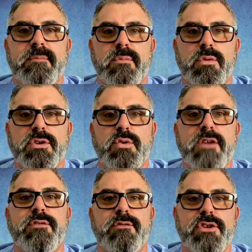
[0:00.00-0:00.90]

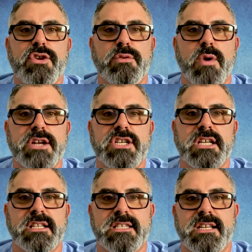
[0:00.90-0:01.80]
grateful for you watching
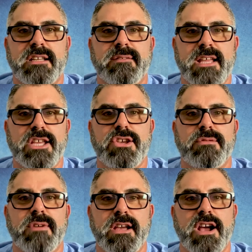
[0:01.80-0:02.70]
and listening. Thank
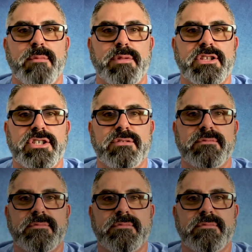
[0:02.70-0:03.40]
you, and God bless you.